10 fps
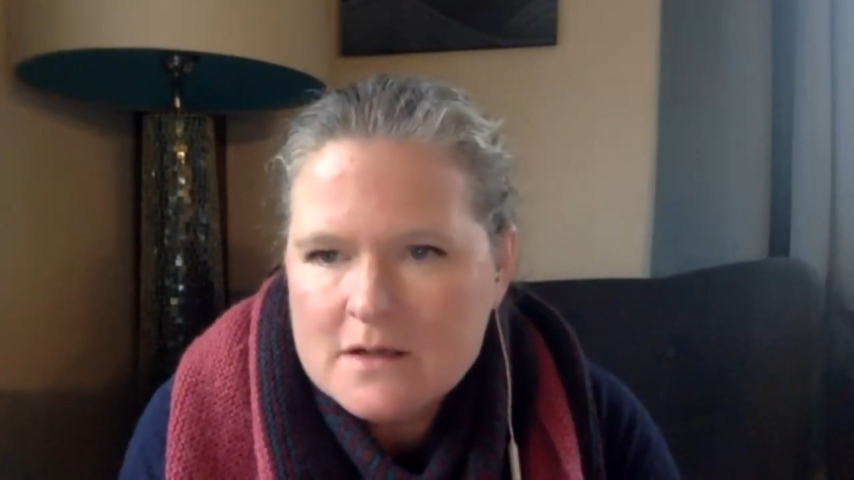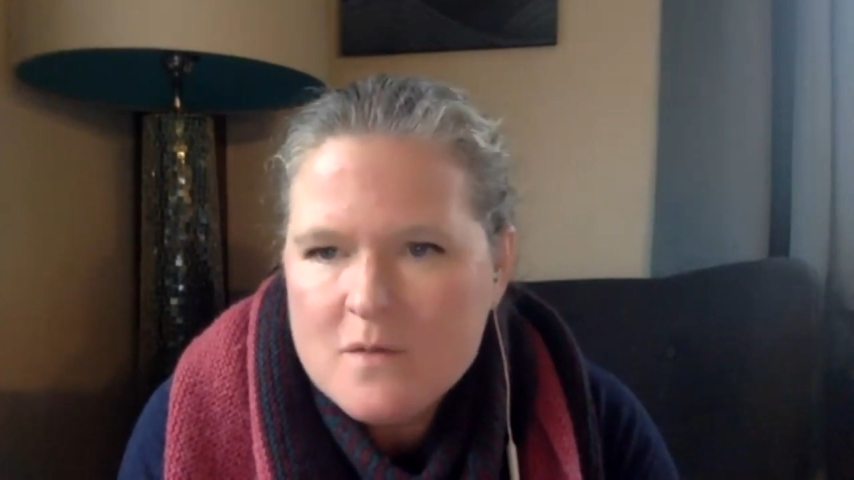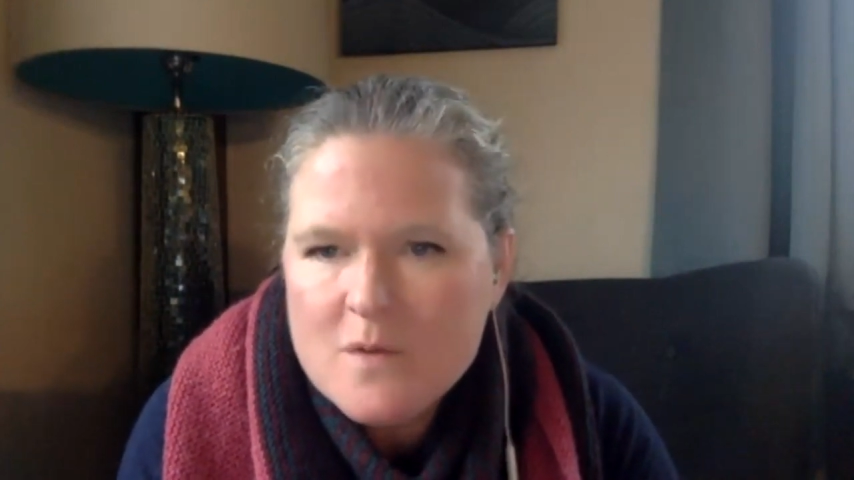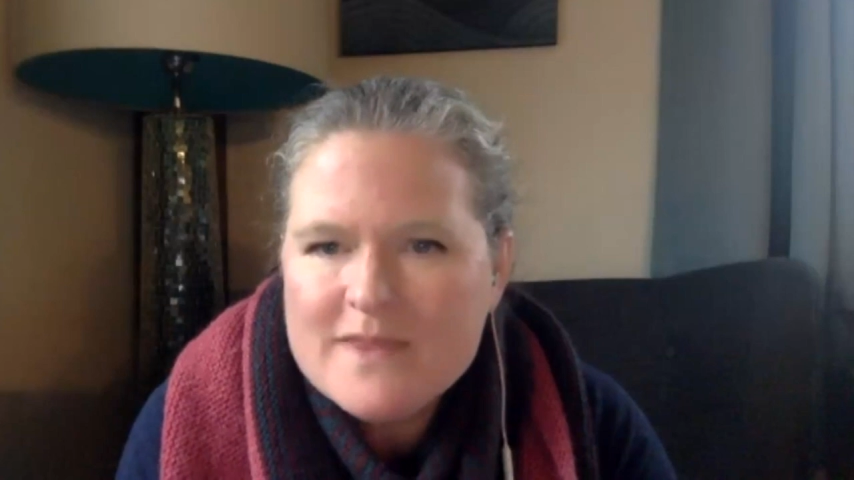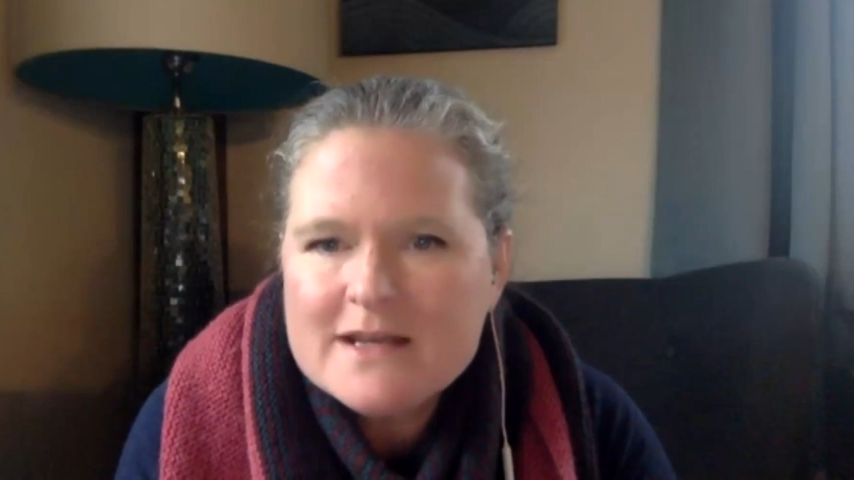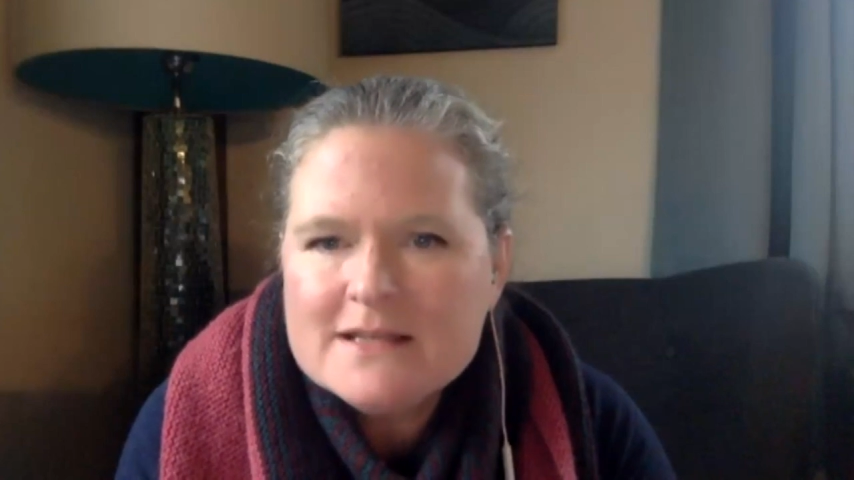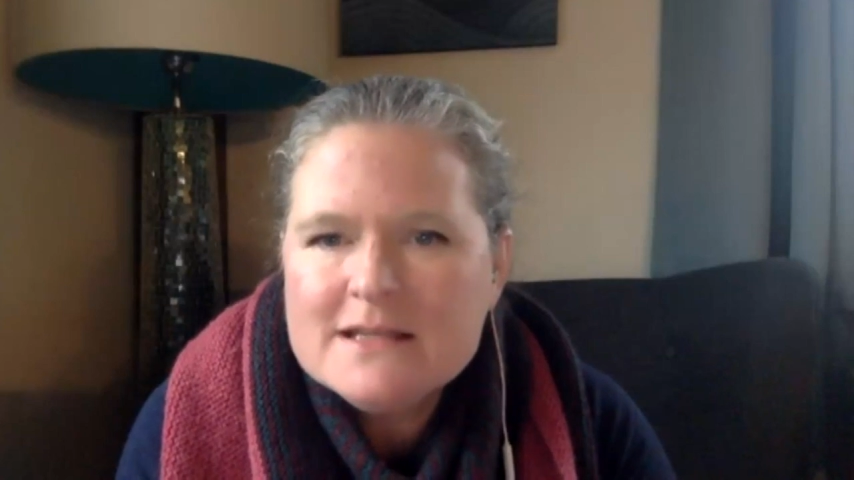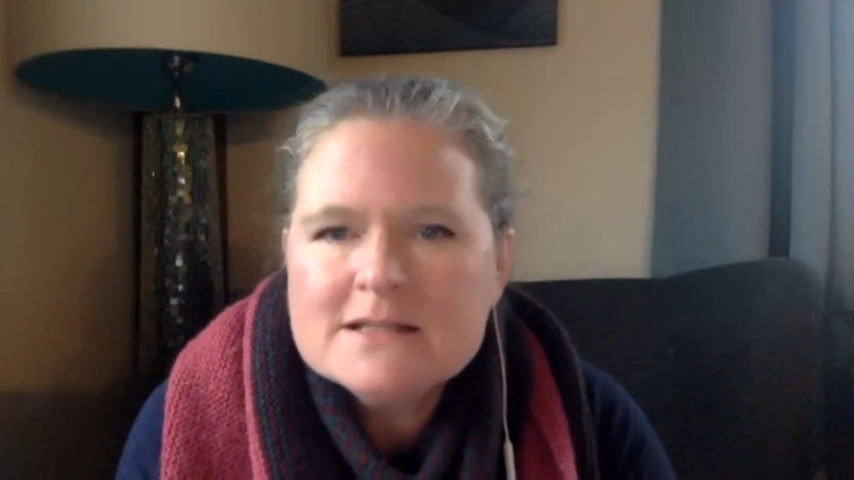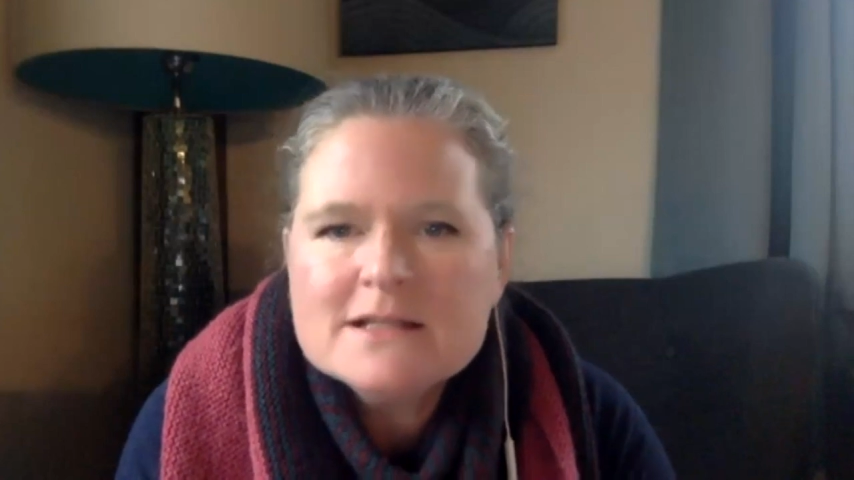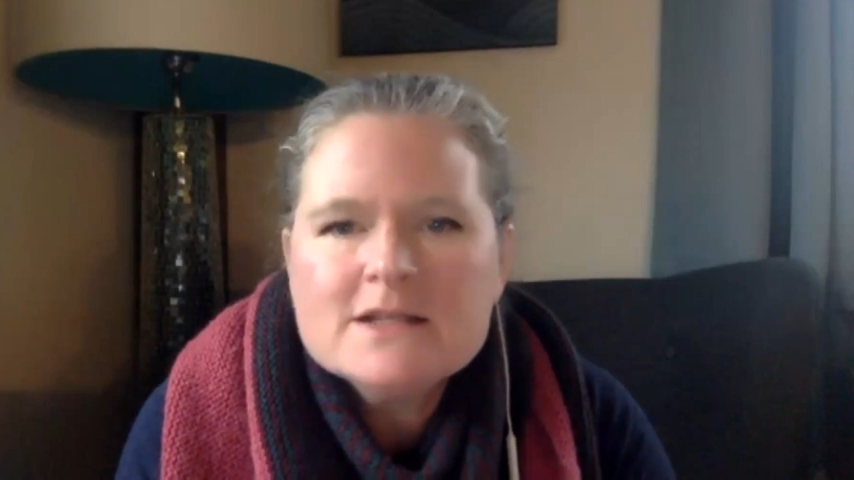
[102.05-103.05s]
one that is
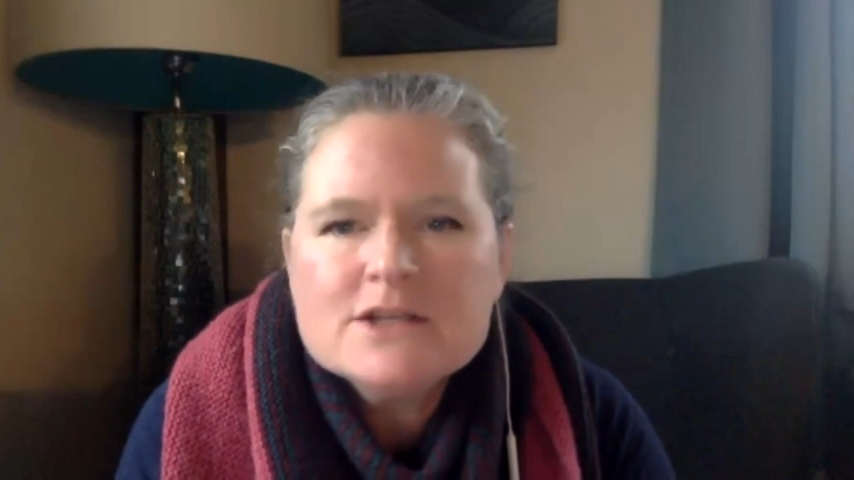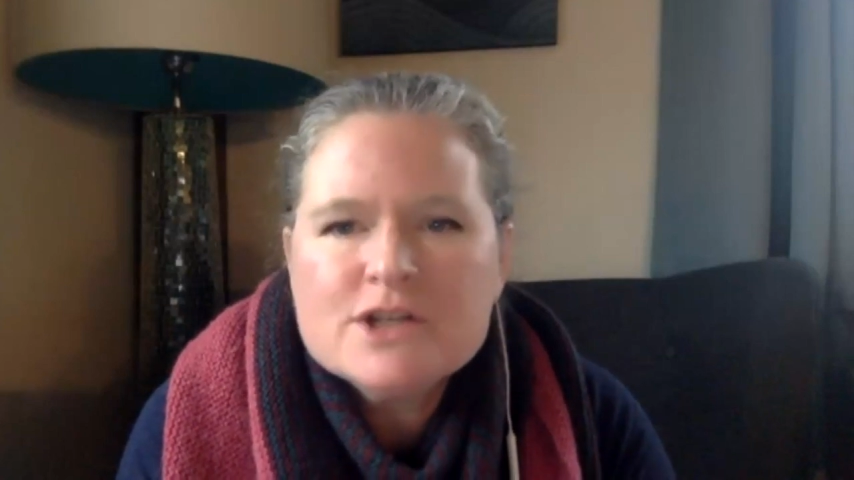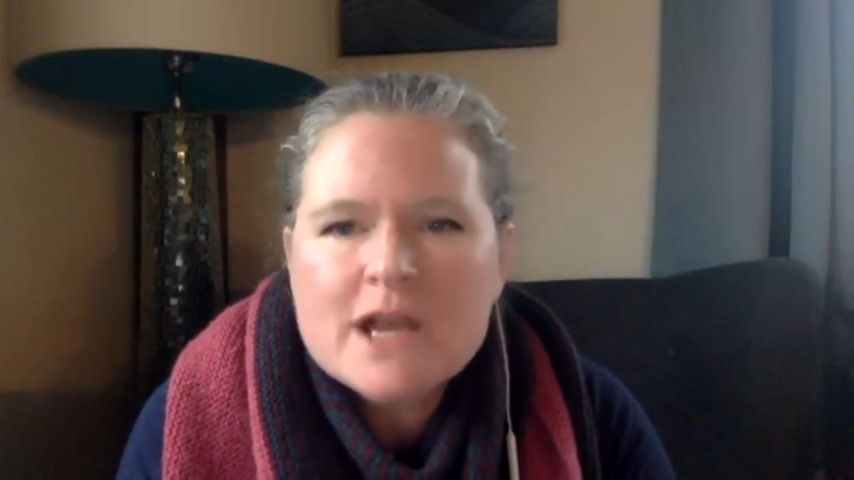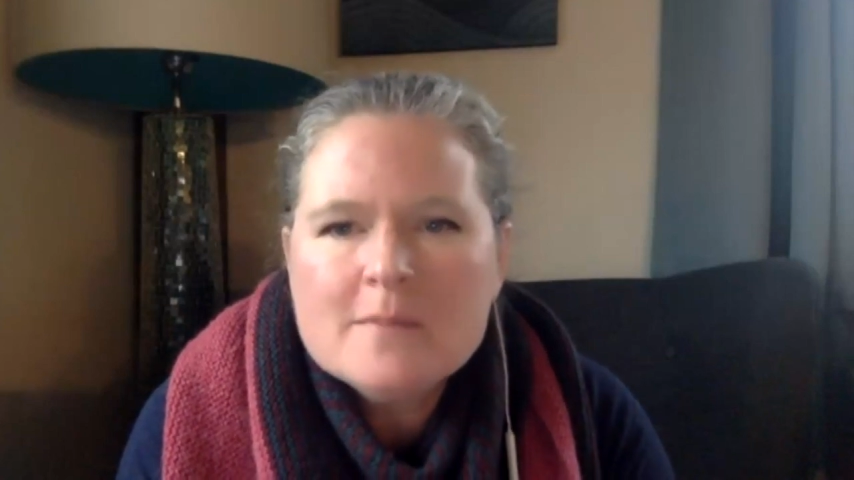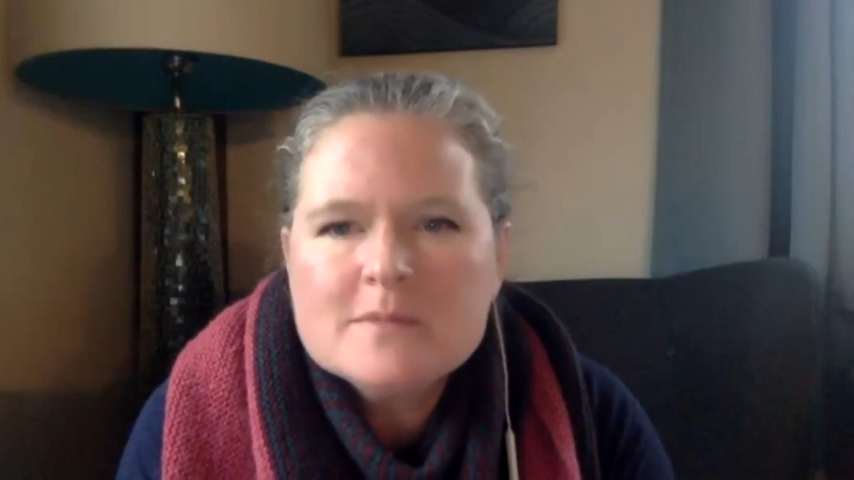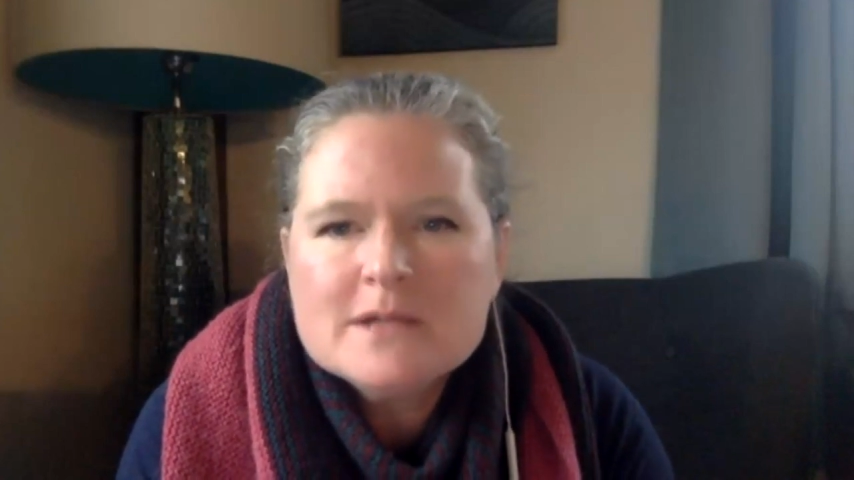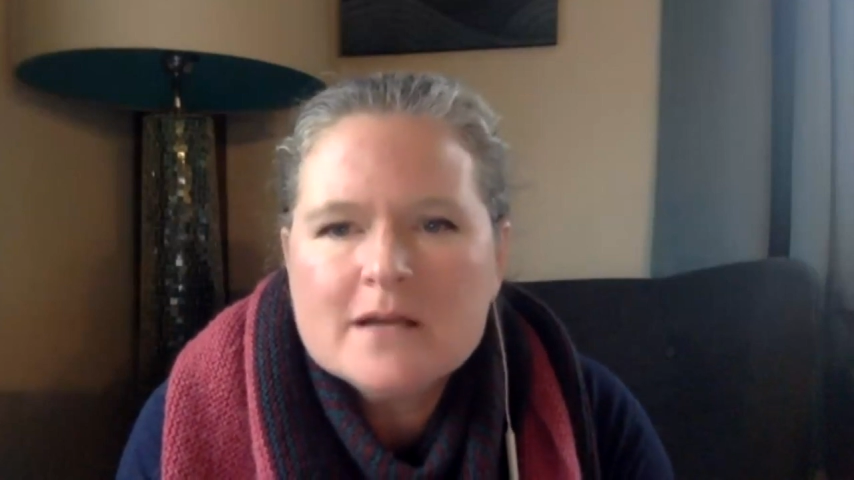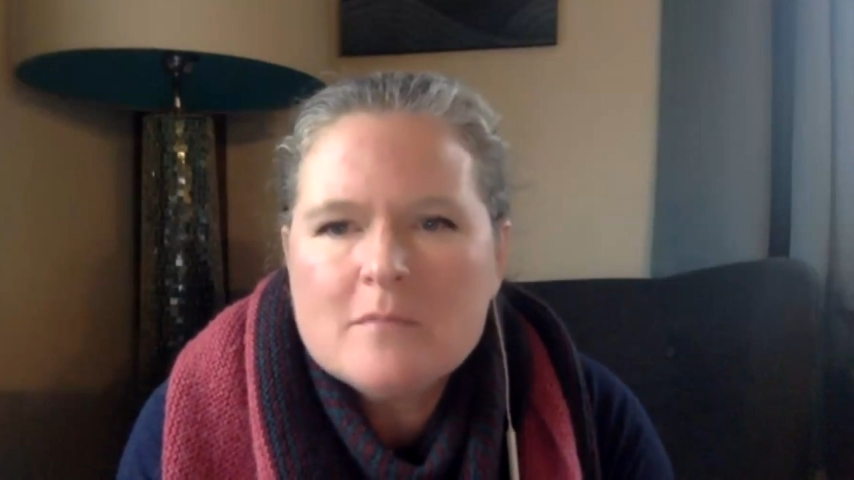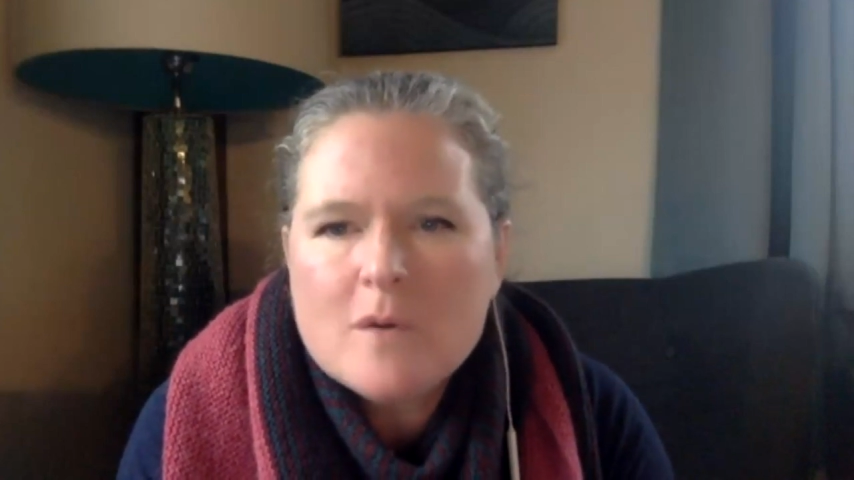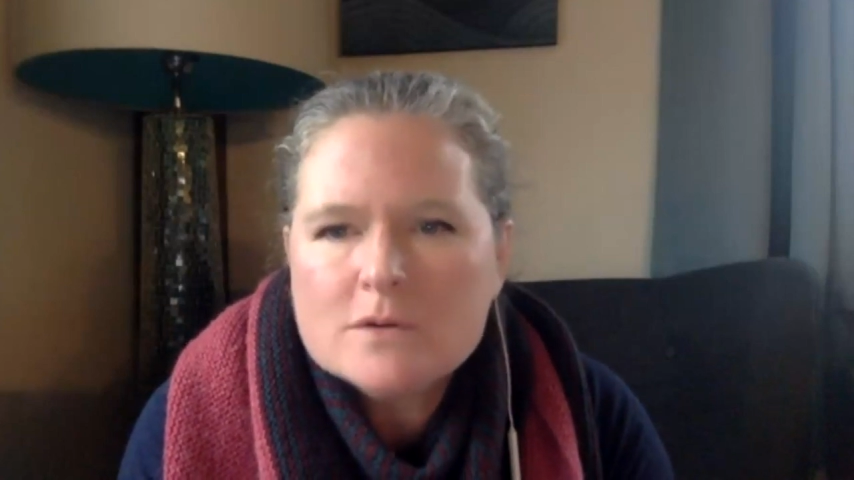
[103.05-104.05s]
easily shaped and
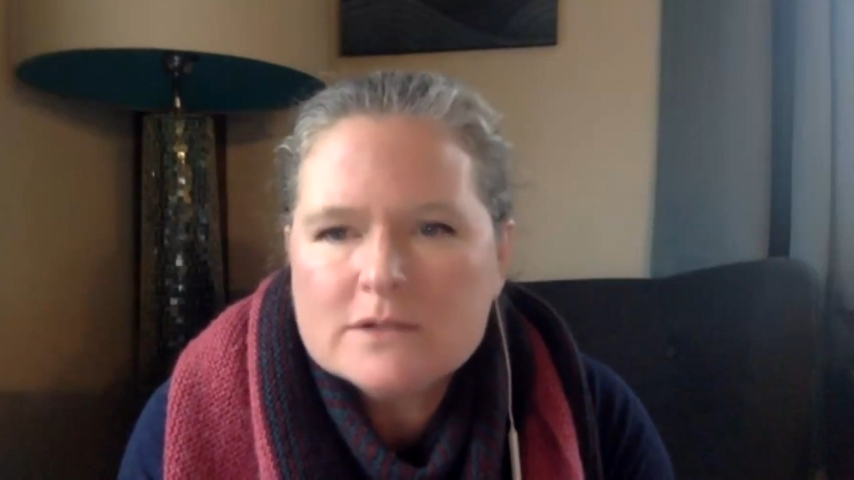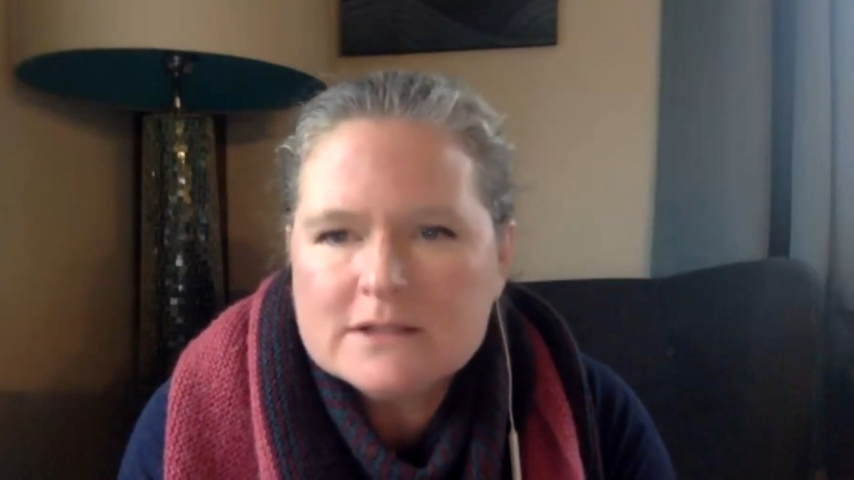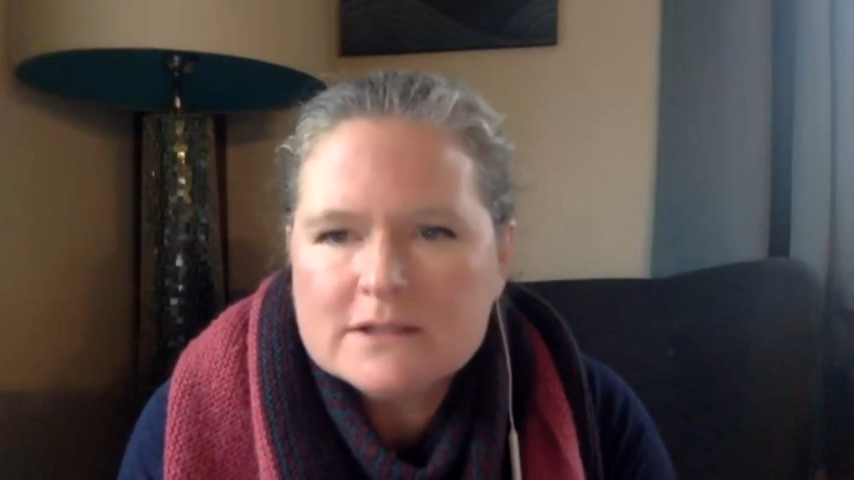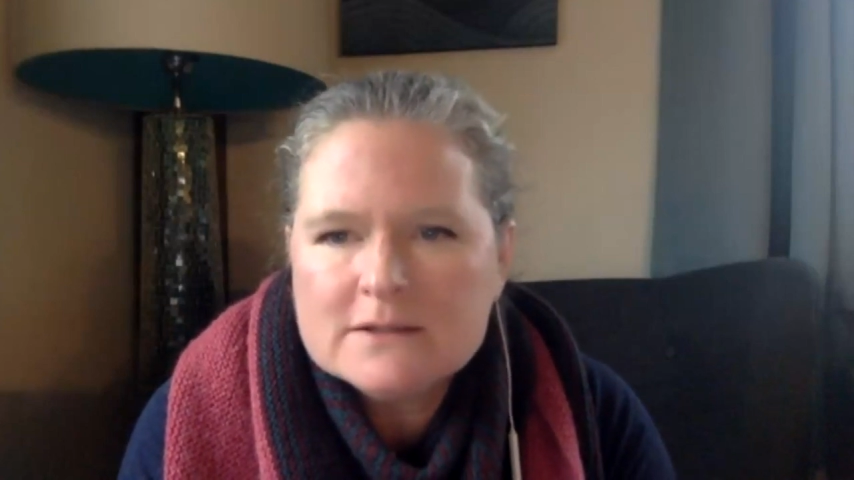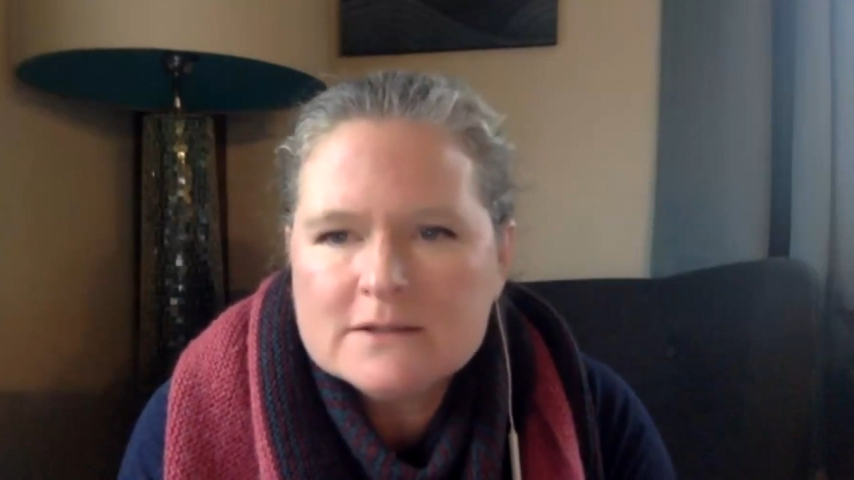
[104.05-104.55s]
molded.